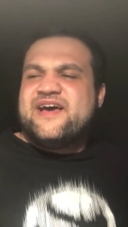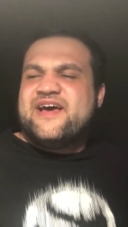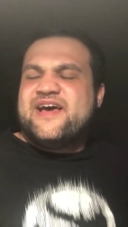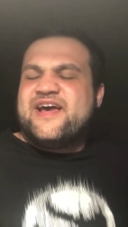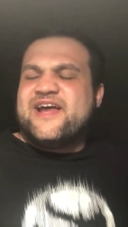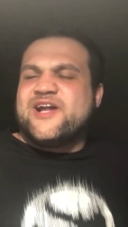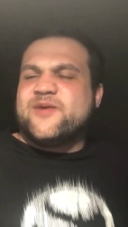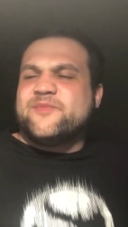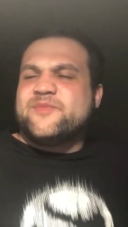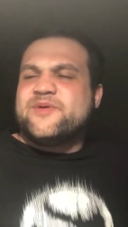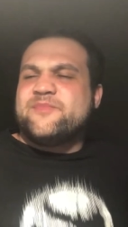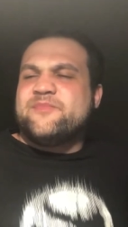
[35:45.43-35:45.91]

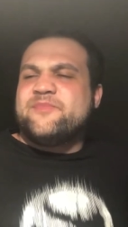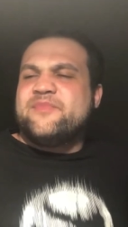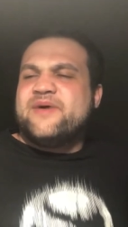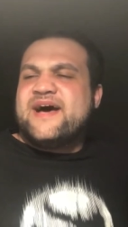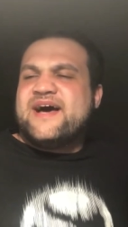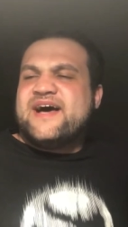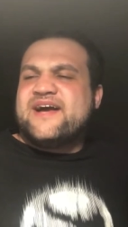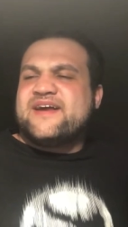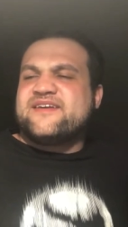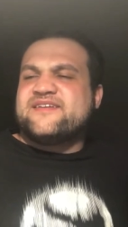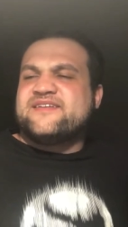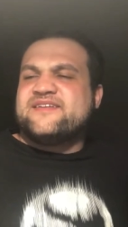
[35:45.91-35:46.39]
and I'll be
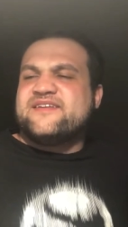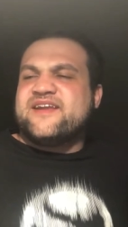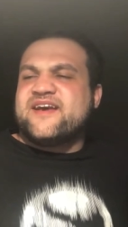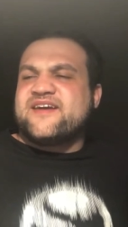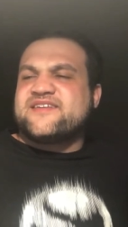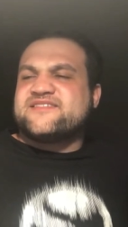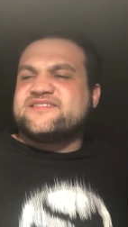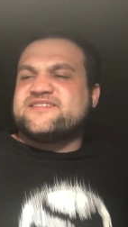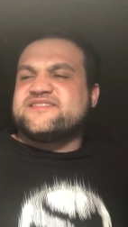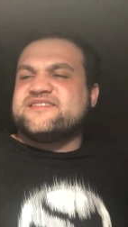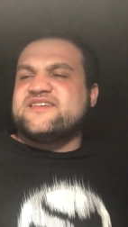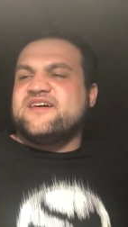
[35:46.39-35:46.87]
back
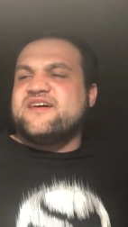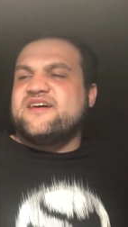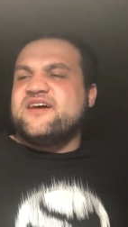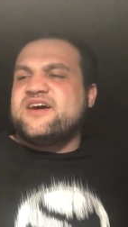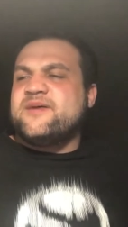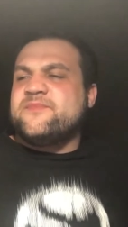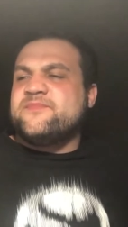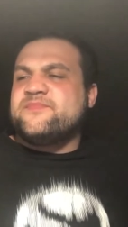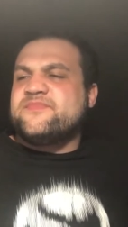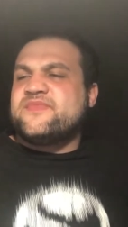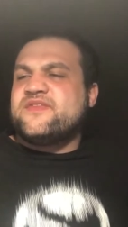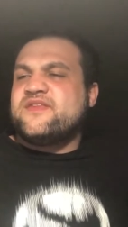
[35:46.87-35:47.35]
next
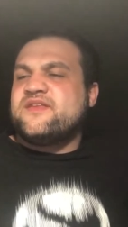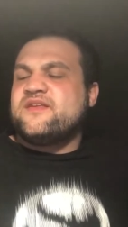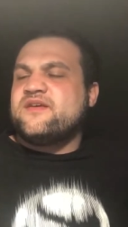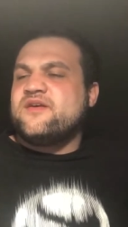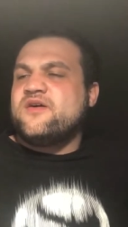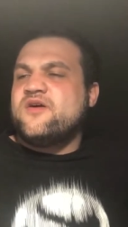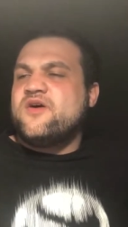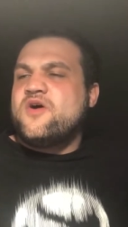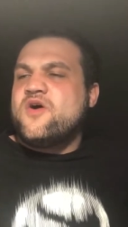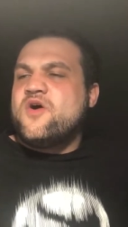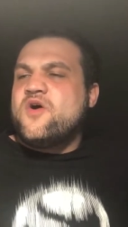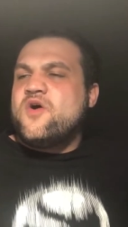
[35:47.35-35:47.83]
time
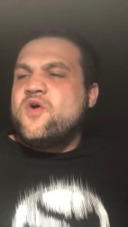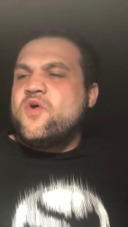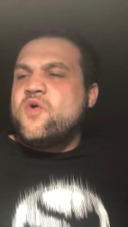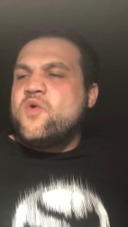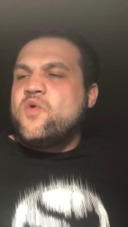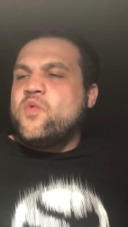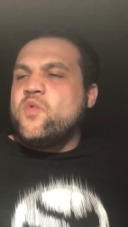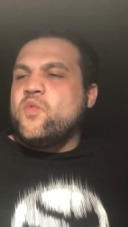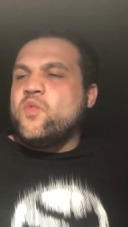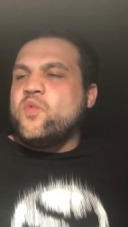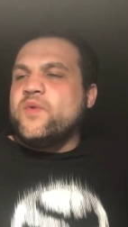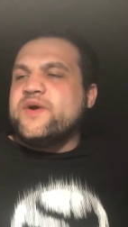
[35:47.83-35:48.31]

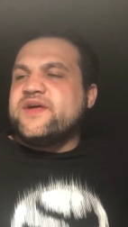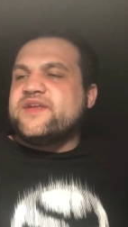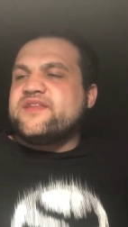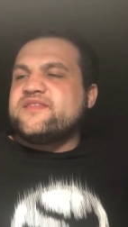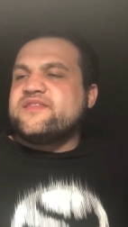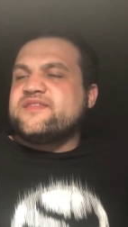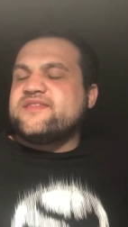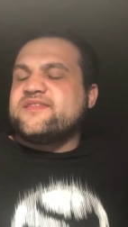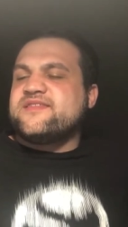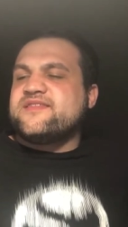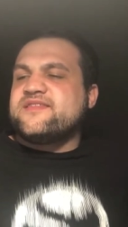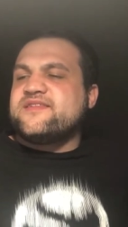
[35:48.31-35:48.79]

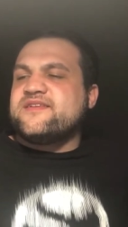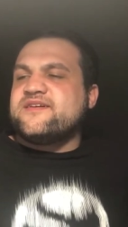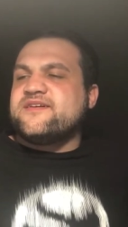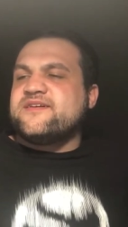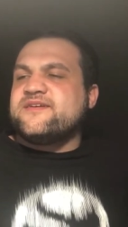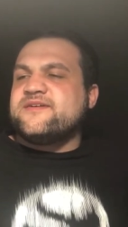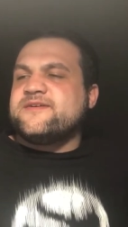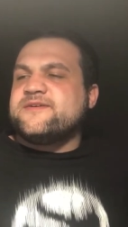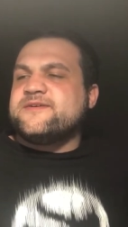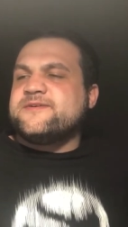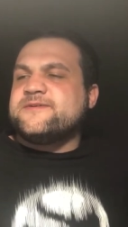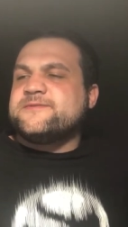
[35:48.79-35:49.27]
with,
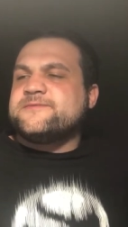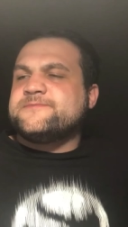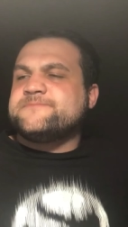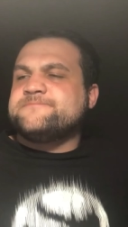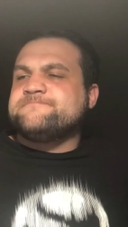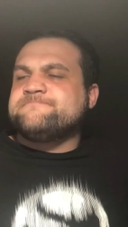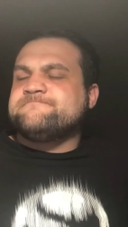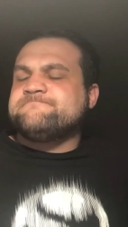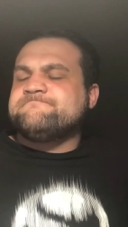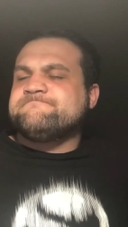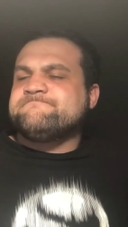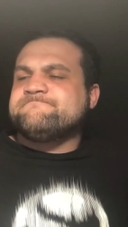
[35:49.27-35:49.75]

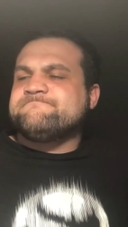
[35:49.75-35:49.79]
um,